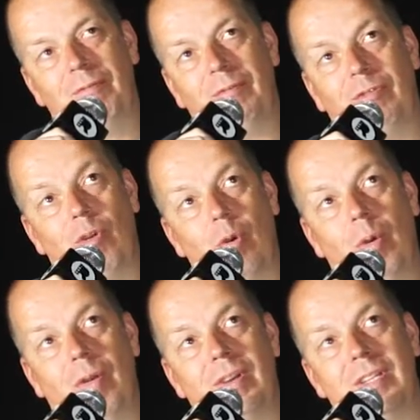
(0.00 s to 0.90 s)
for
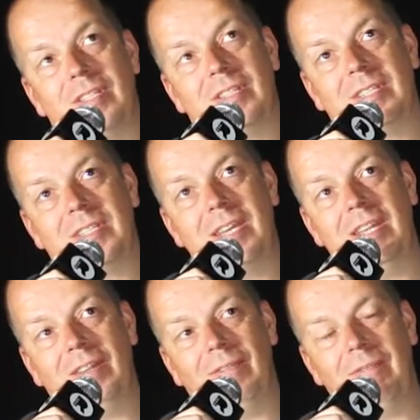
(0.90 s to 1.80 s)
all of us, the
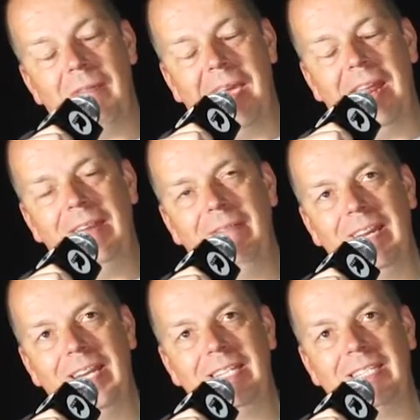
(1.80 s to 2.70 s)
scene that really,
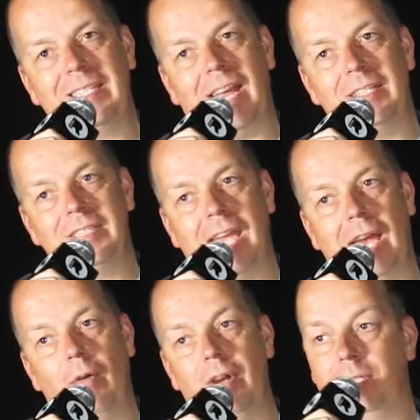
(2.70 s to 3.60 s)
really stands
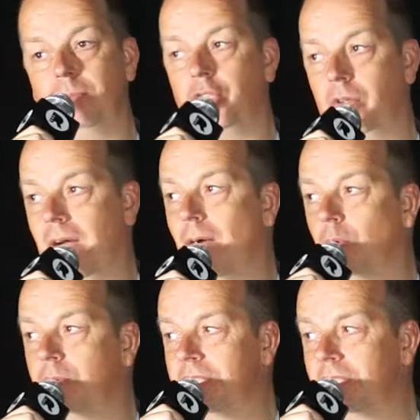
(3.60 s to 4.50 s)
out, and I'm sure our
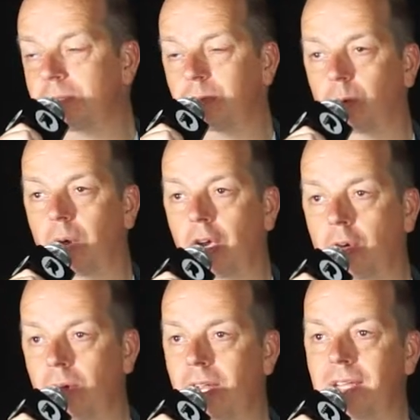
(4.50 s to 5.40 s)
audience will
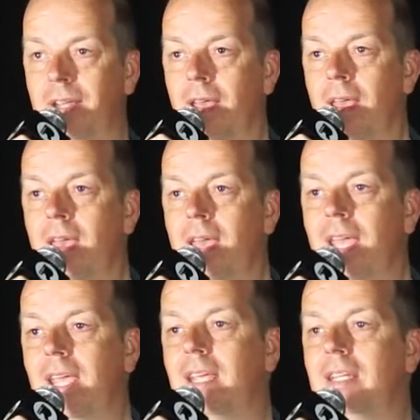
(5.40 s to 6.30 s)
agree,
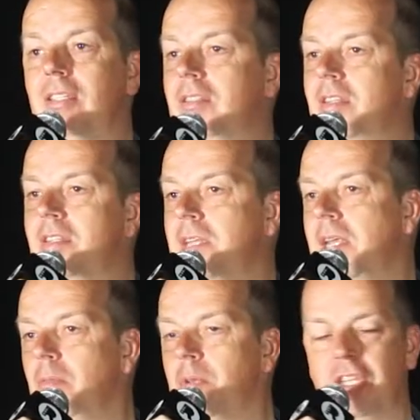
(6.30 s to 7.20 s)
is the
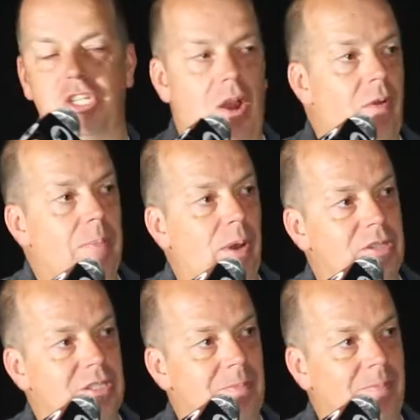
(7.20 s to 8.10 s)
scene with the cherry
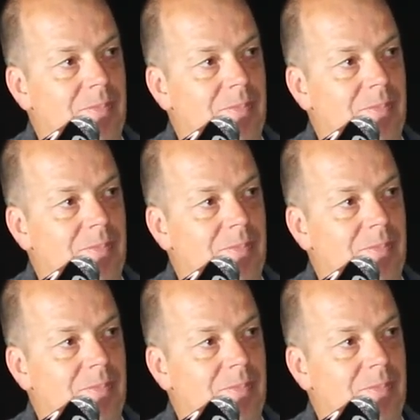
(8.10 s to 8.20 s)
blossom.